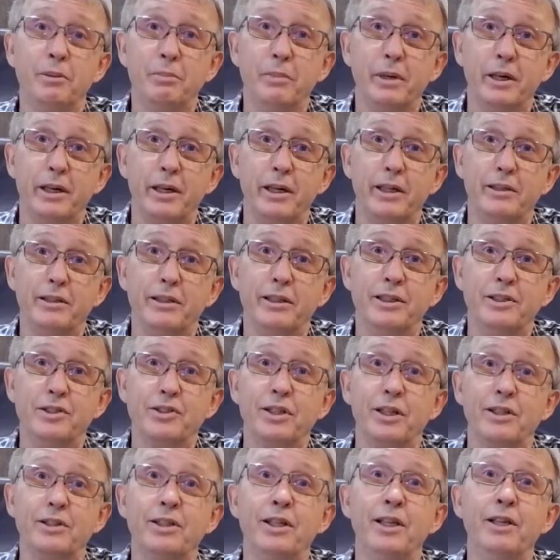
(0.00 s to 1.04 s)
in mind is
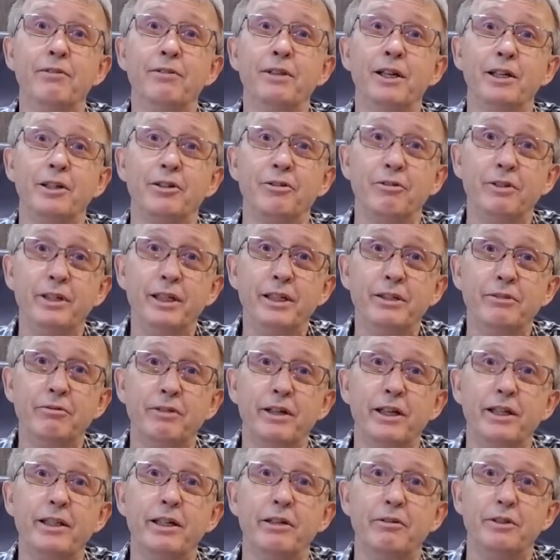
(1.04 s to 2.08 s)
that even a green
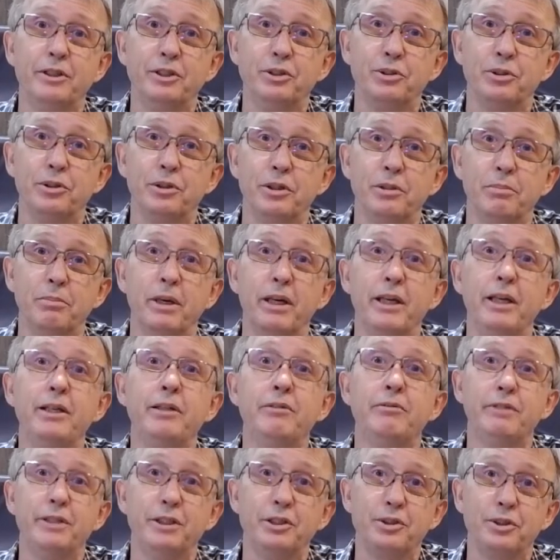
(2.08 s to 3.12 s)
radar return may
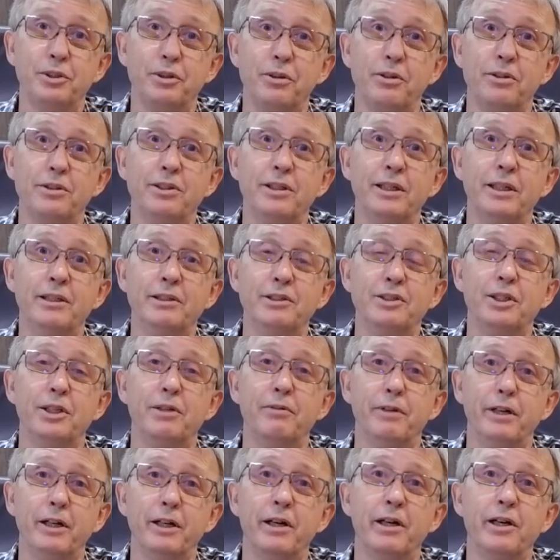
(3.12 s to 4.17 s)
result in
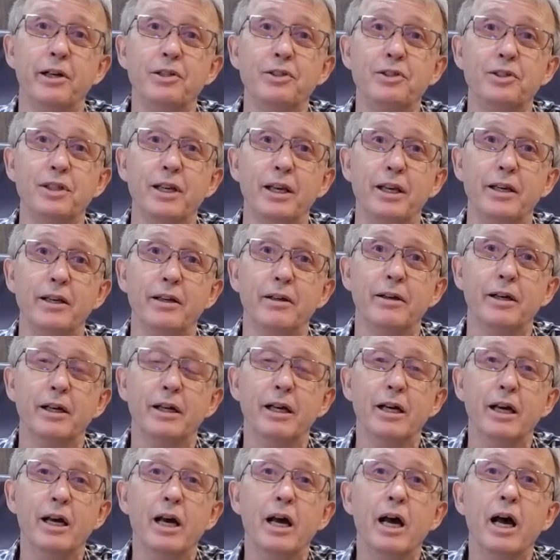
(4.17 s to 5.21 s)
severe icing.
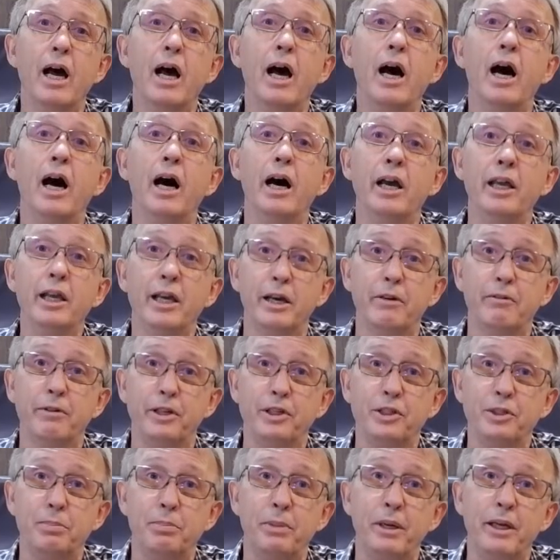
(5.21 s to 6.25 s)
I have
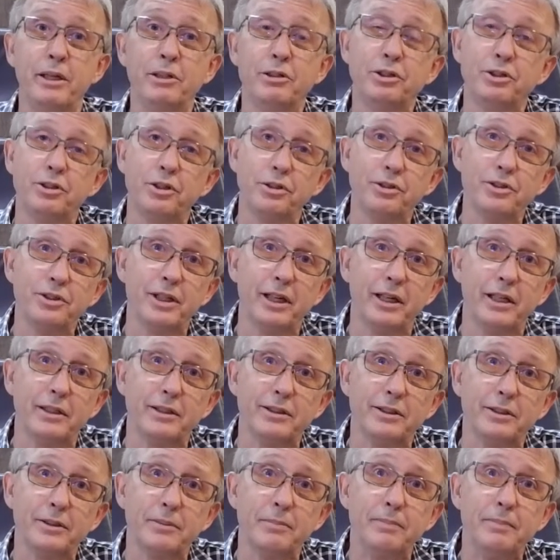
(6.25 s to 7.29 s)
experienced just
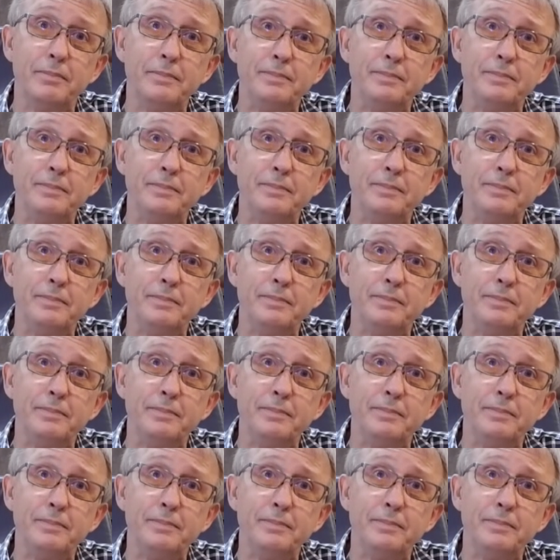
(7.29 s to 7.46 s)
that.